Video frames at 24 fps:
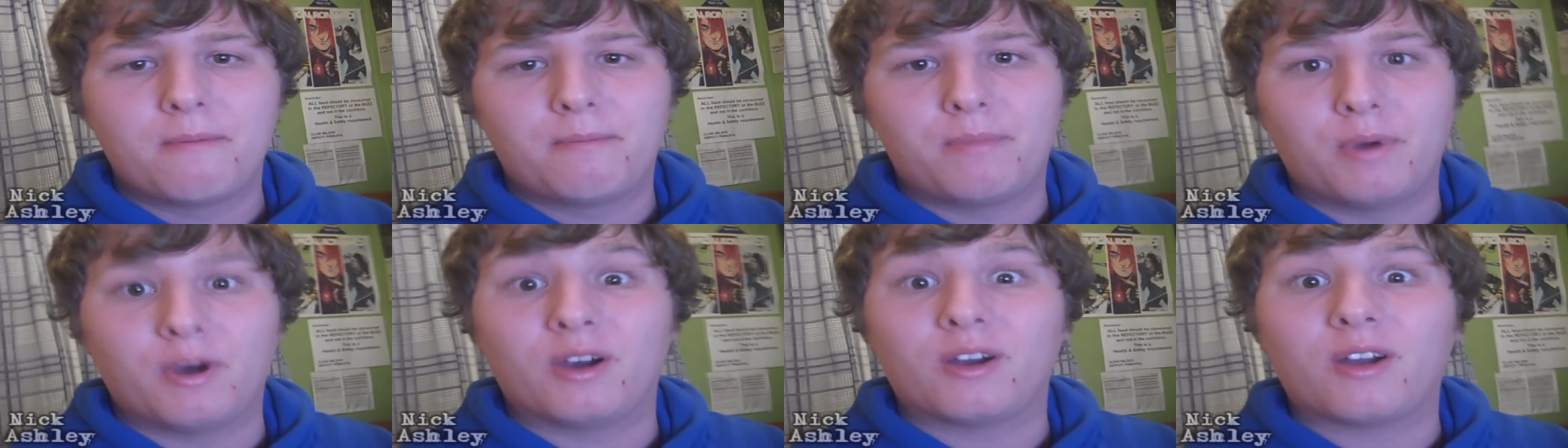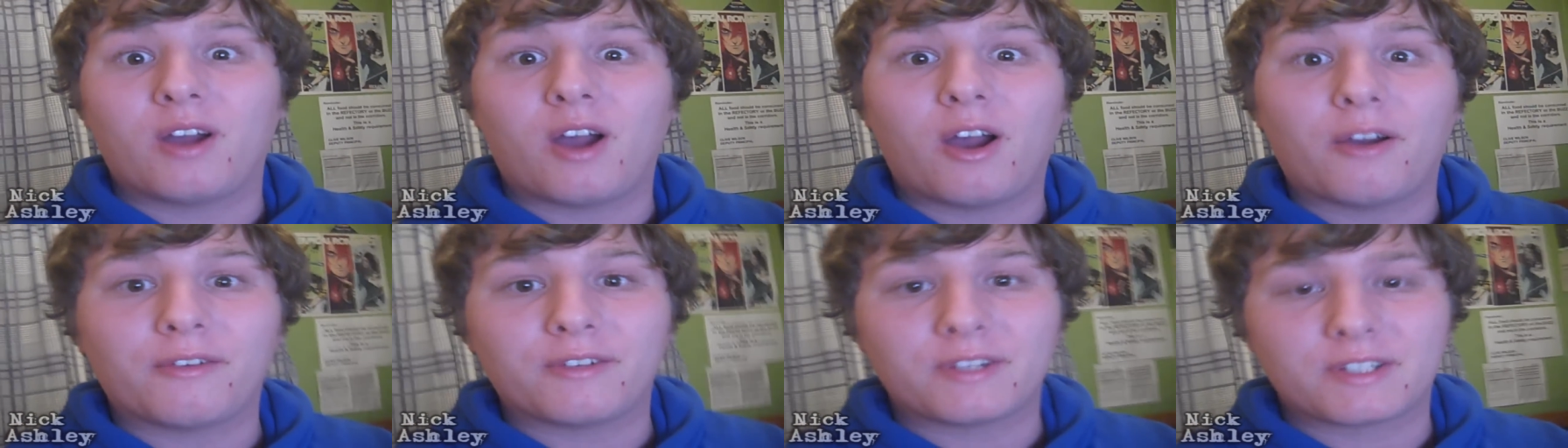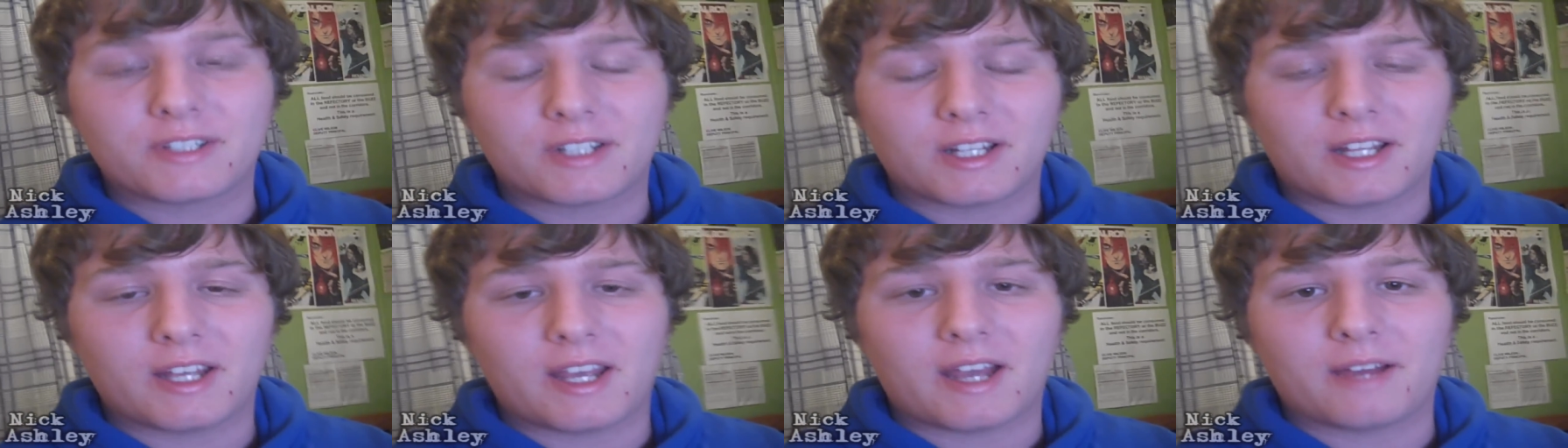but
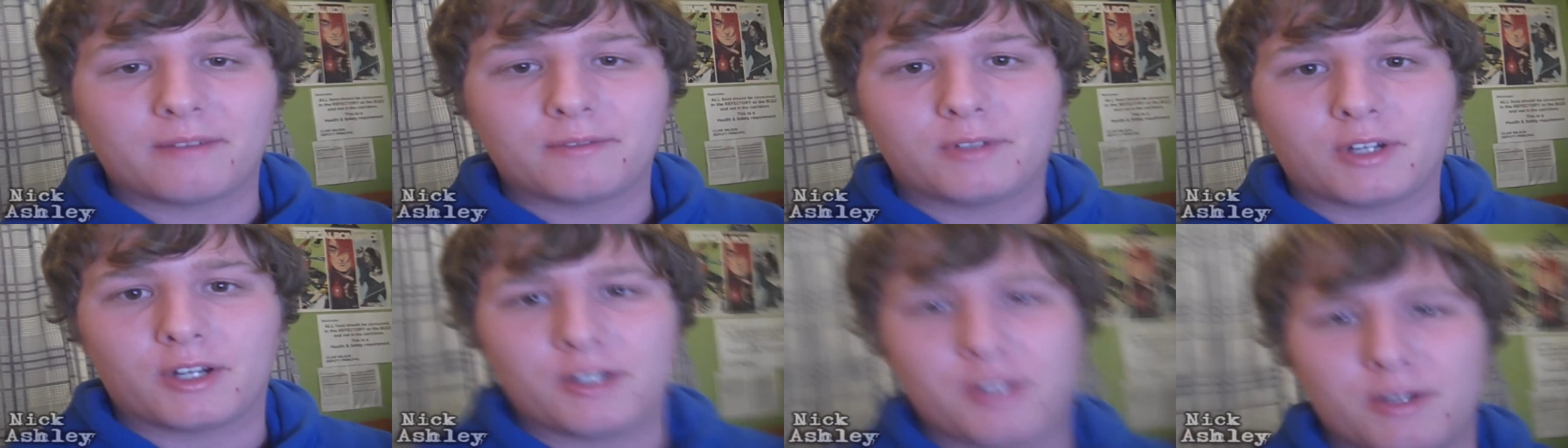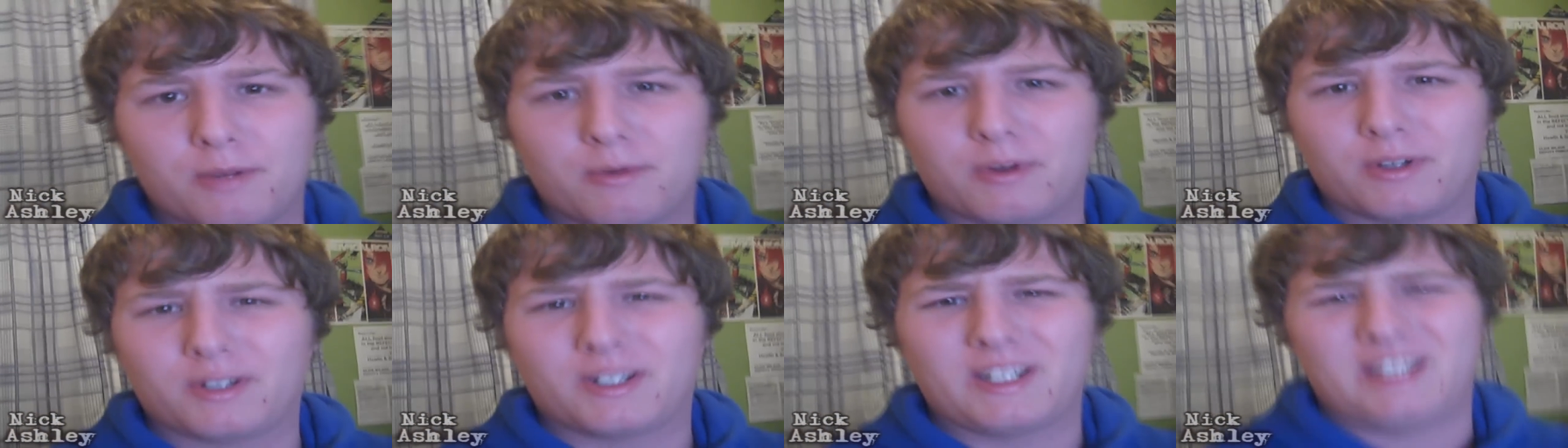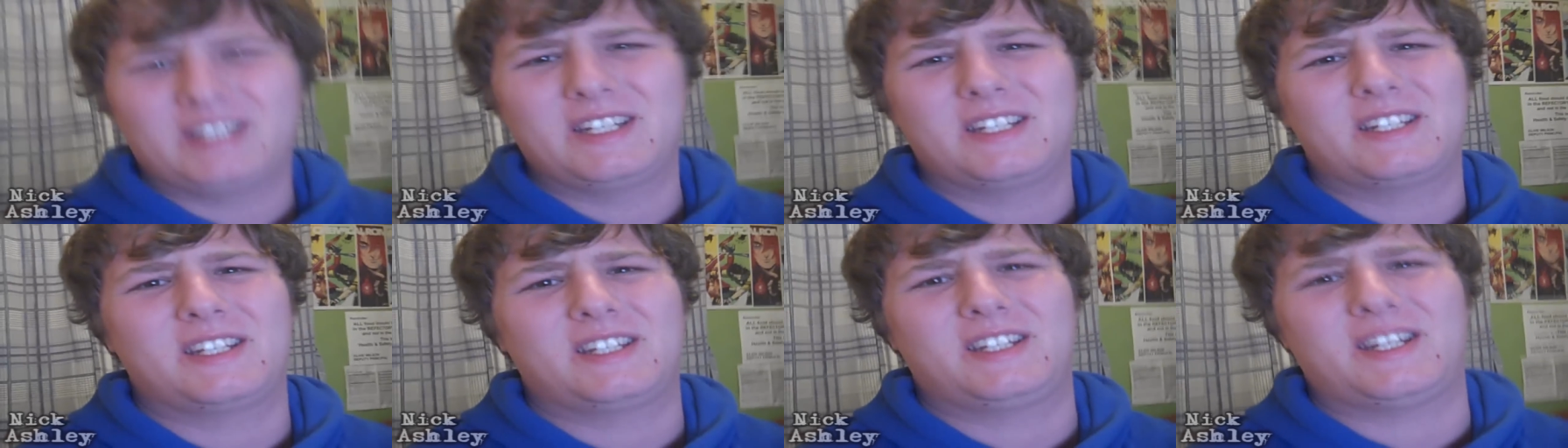obviously I've got to do one because
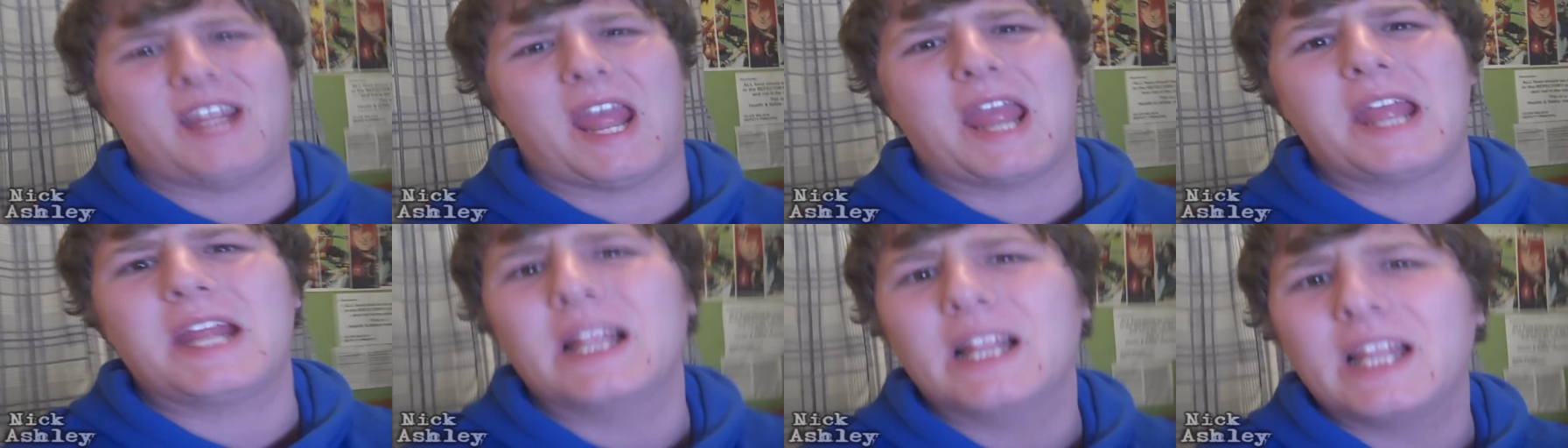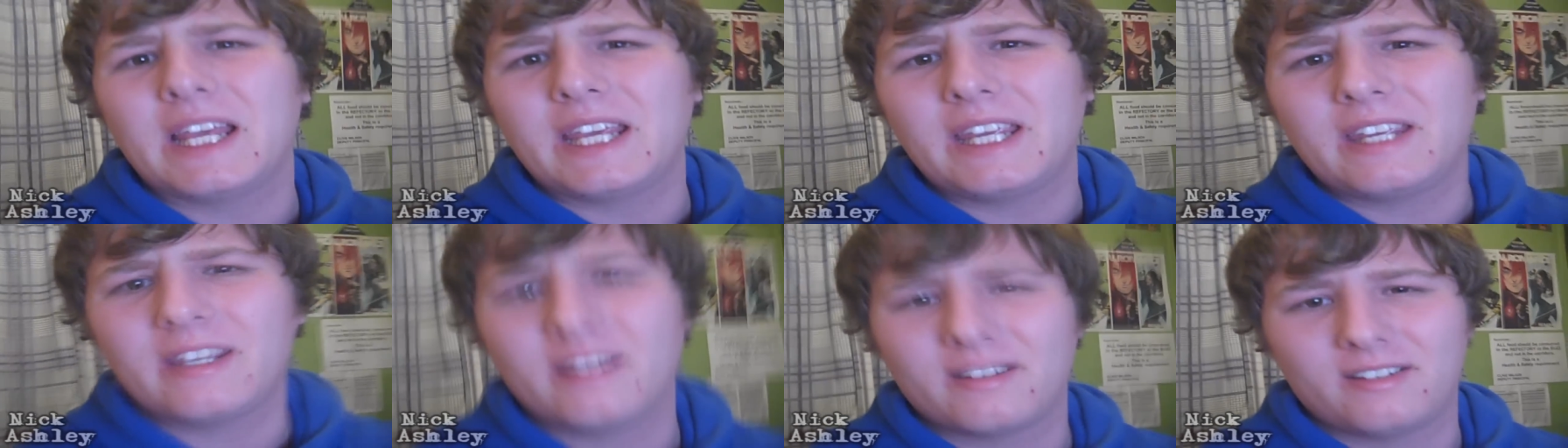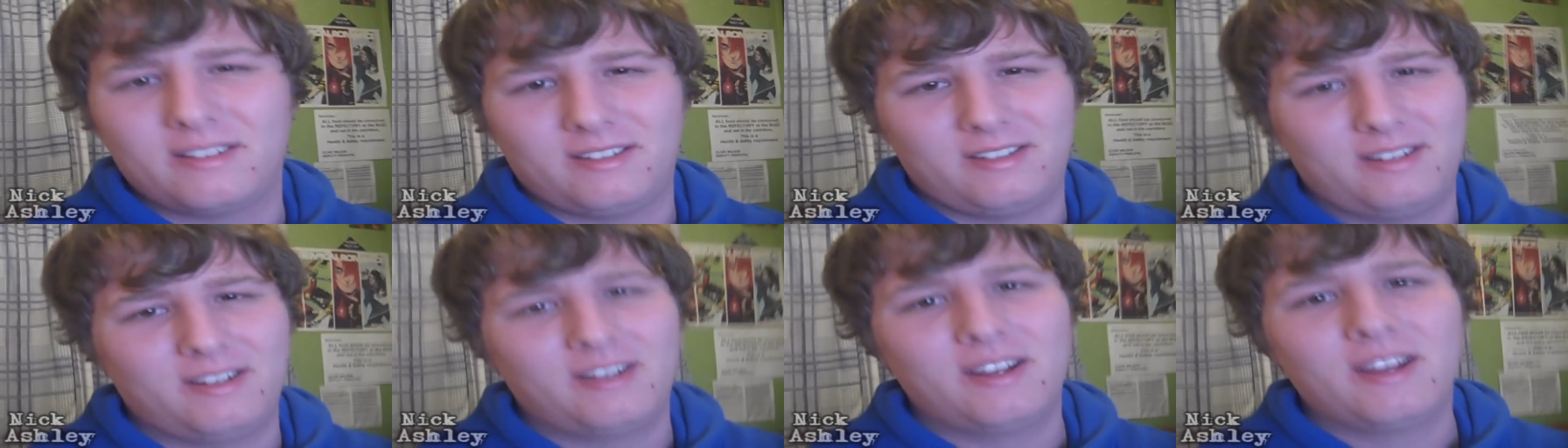it's daily.
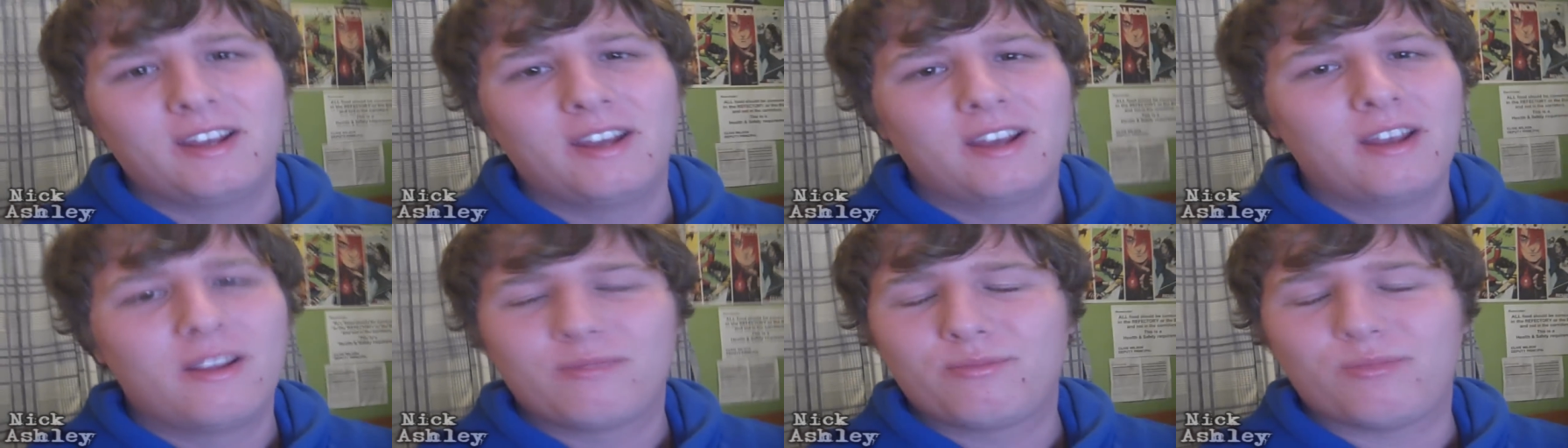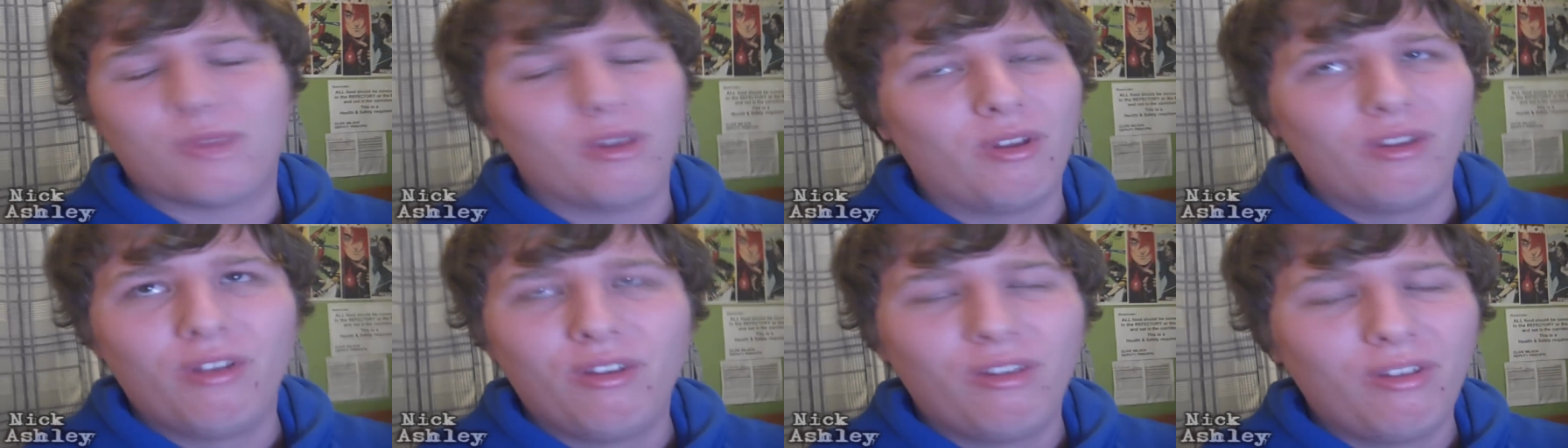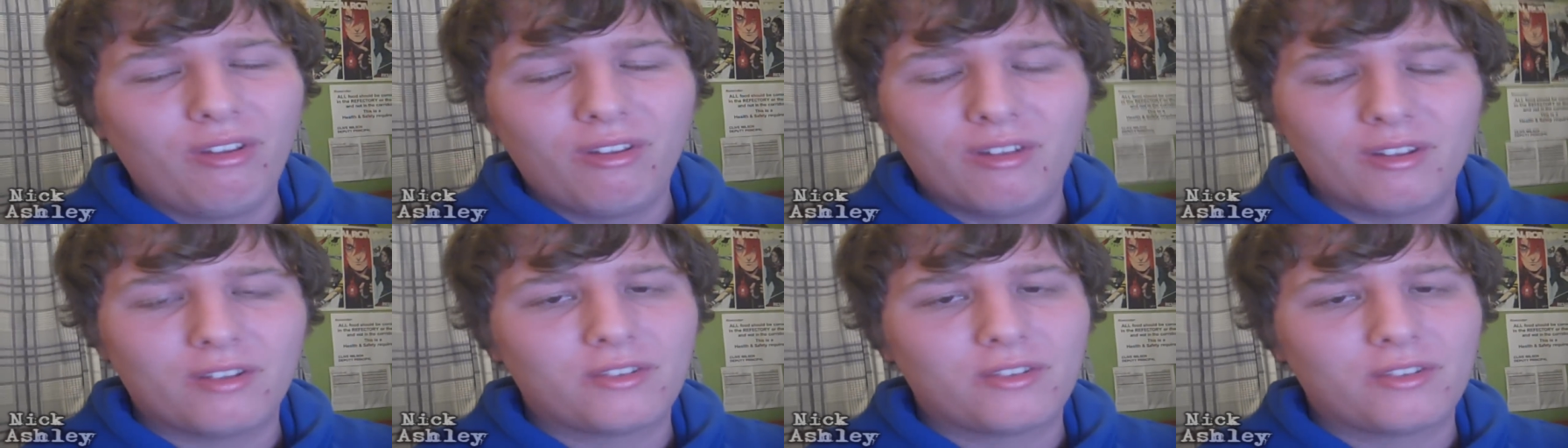Duh.